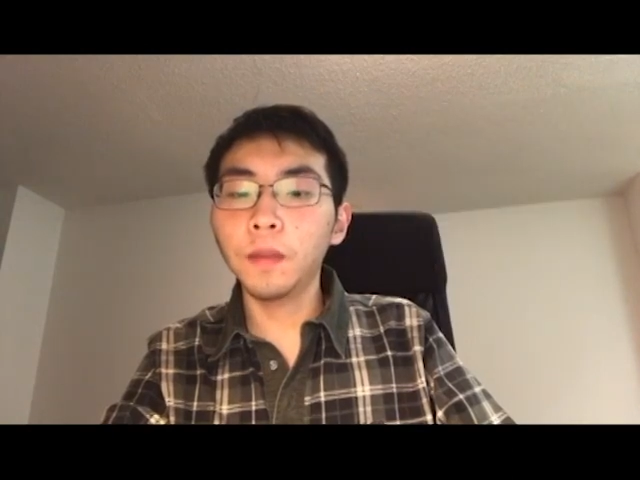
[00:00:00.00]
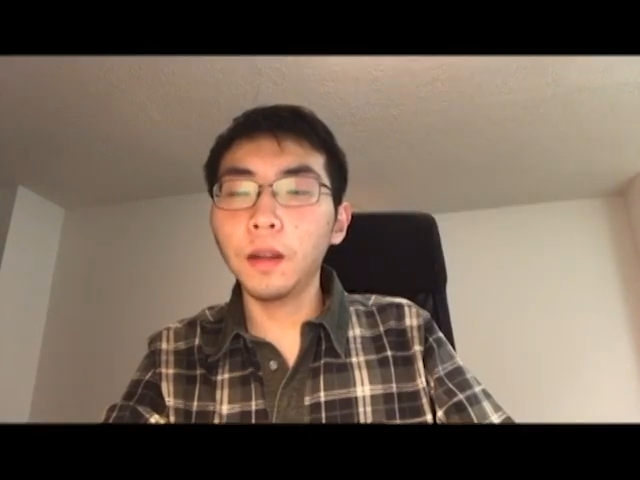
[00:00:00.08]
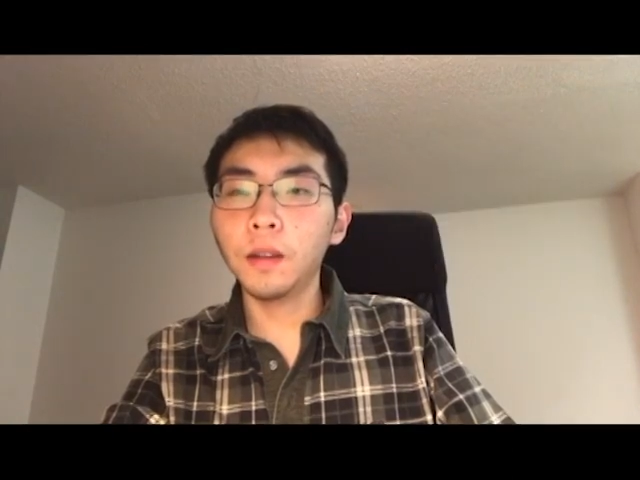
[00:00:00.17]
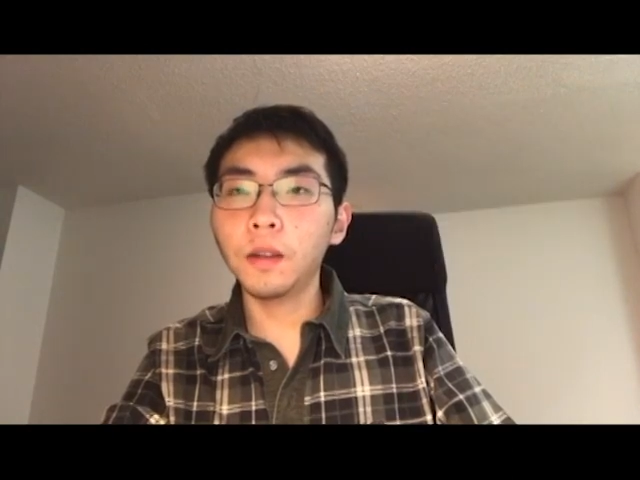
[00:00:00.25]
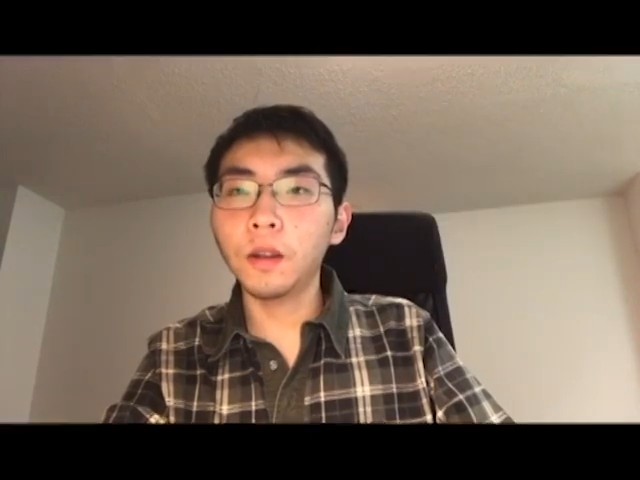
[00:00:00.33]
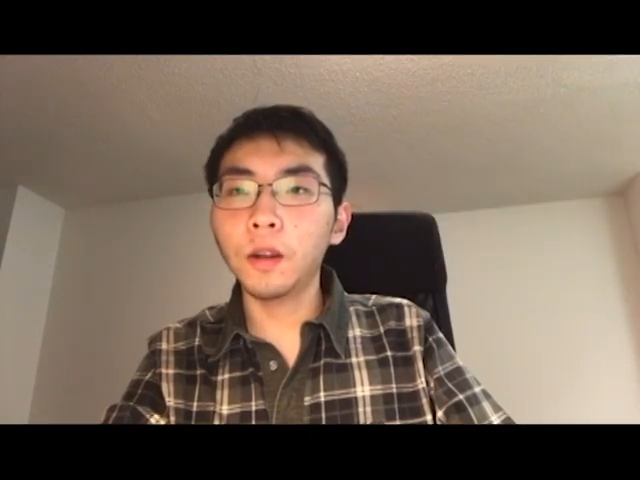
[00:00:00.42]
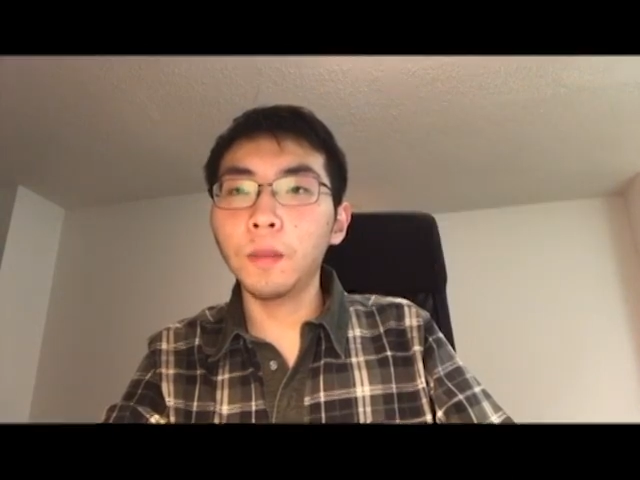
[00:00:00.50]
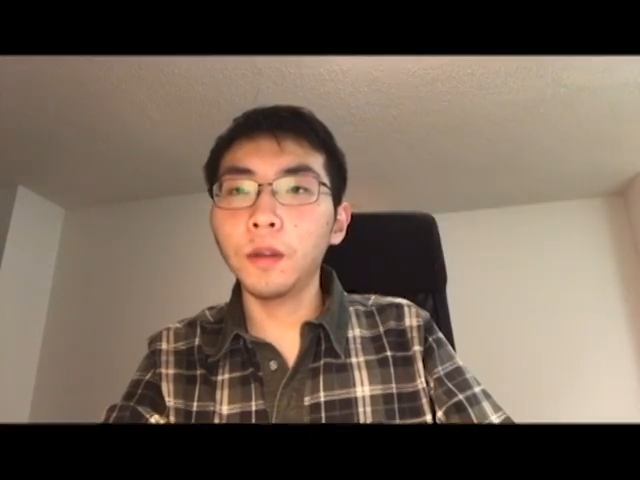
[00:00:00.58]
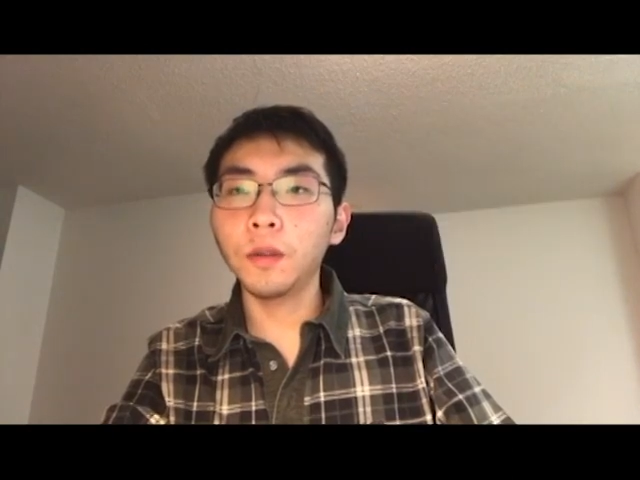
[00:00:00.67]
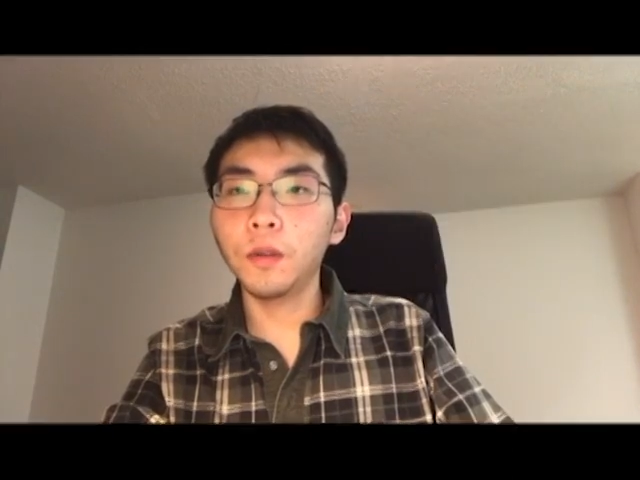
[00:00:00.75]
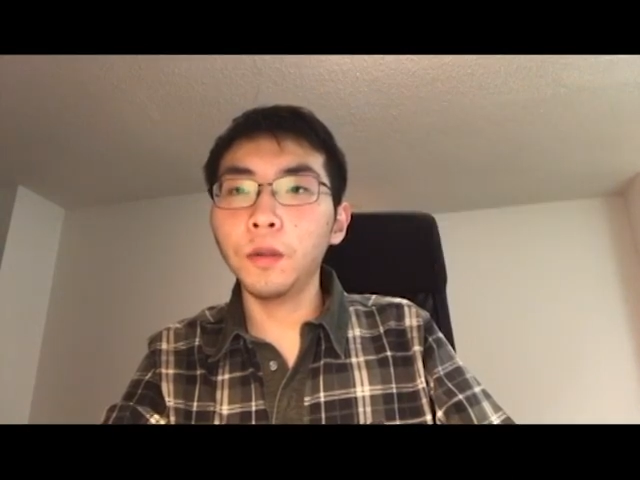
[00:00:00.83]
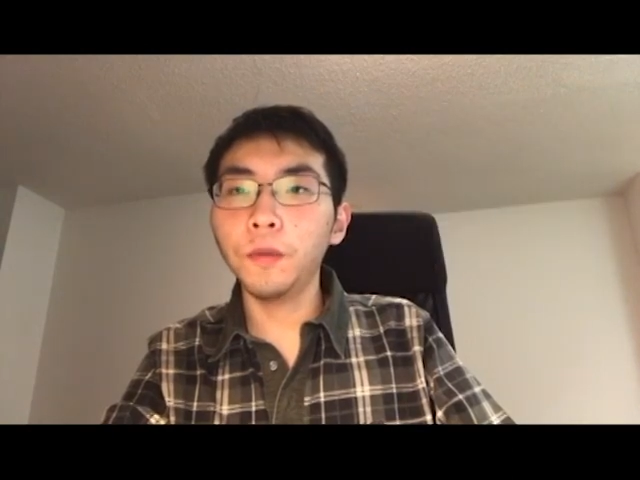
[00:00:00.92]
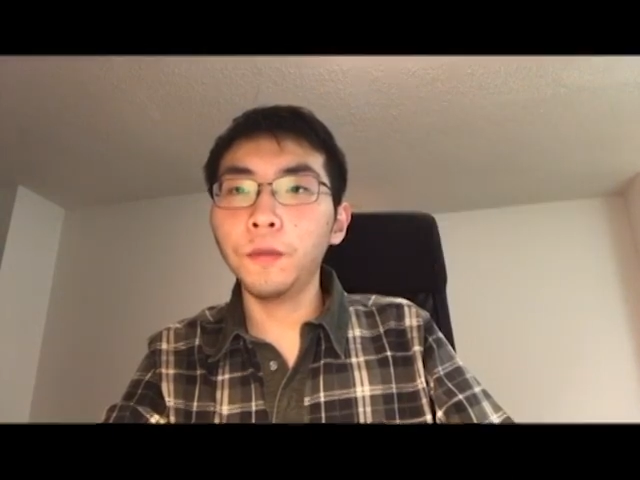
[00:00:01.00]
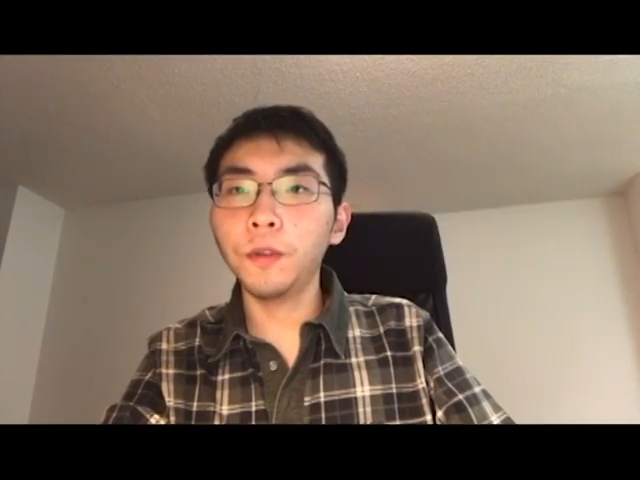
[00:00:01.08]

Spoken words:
let's talk about 2